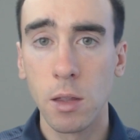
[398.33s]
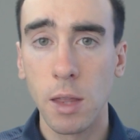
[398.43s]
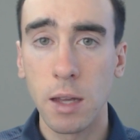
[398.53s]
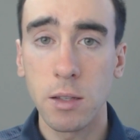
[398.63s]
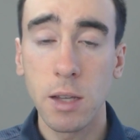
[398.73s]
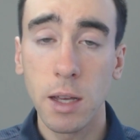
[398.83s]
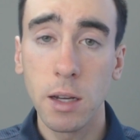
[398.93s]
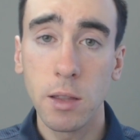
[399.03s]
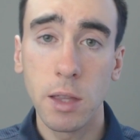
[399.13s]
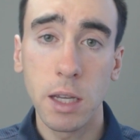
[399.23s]
That
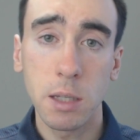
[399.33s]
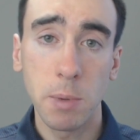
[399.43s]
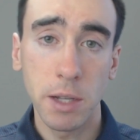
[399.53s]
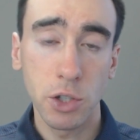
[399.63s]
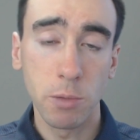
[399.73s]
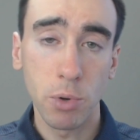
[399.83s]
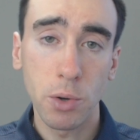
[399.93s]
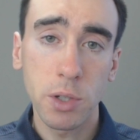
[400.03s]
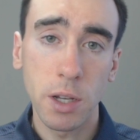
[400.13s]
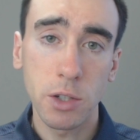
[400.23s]
said, the expansion
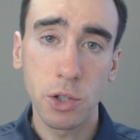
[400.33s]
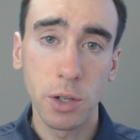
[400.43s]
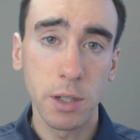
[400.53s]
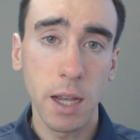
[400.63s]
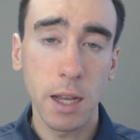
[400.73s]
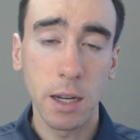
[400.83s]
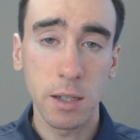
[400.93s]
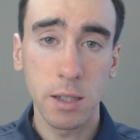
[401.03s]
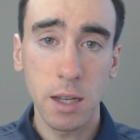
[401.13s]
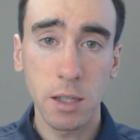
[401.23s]
process shouldn't take an
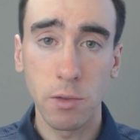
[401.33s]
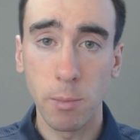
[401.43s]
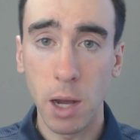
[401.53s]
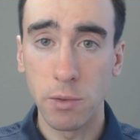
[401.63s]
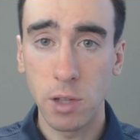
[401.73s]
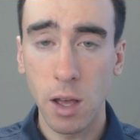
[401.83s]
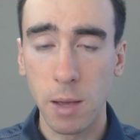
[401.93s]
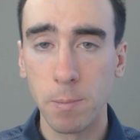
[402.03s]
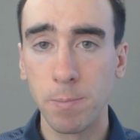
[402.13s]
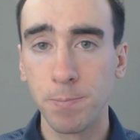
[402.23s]
excessive amount of
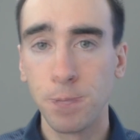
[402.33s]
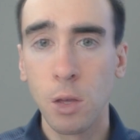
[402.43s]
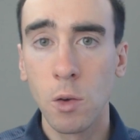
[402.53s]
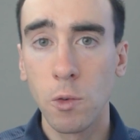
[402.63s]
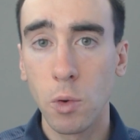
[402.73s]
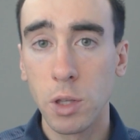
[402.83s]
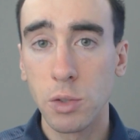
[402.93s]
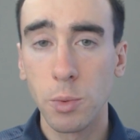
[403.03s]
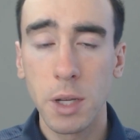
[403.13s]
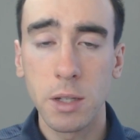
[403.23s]
time. For
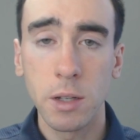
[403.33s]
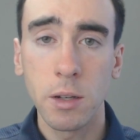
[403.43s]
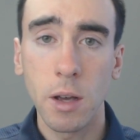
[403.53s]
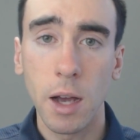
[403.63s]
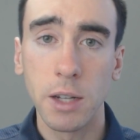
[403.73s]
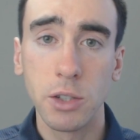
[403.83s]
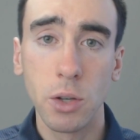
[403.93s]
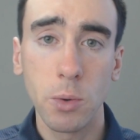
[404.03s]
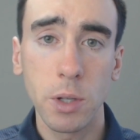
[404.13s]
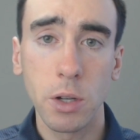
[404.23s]
this reason, I
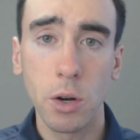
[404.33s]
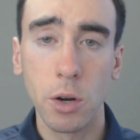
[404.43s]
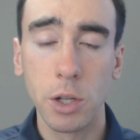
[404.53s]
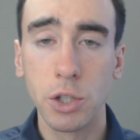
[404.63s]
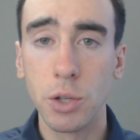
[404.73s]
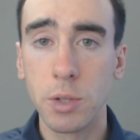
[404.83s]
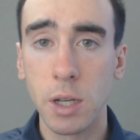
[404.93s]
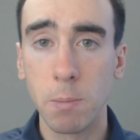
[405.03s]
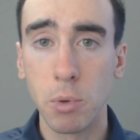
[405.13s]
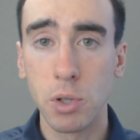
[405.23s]
don't encourage
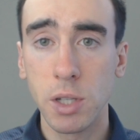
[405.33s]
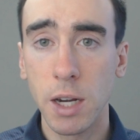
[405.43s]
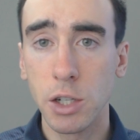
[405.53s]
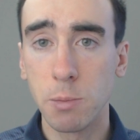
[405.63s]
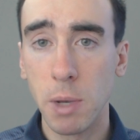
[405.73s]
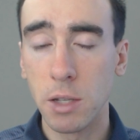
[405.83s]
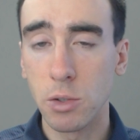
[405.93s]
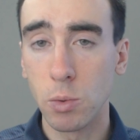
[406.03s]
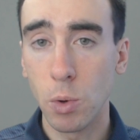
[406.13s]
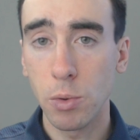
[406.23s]
using a
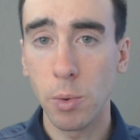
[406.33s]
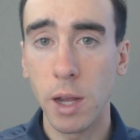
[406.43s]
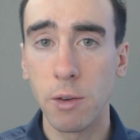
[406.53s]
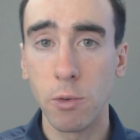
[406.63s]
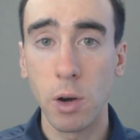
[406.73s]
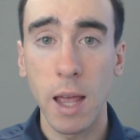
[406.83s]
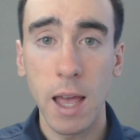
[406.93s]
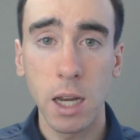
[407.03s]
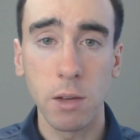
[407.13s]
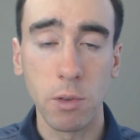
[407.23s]
percentage-based growth rate for
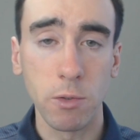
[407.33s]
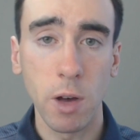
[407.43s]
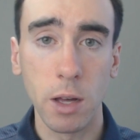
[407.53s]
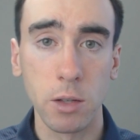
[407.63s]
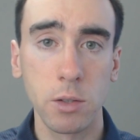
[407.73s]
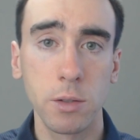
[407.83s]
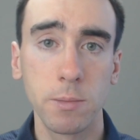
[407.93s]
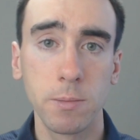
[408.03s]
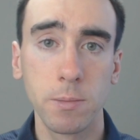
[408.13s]
any of the files.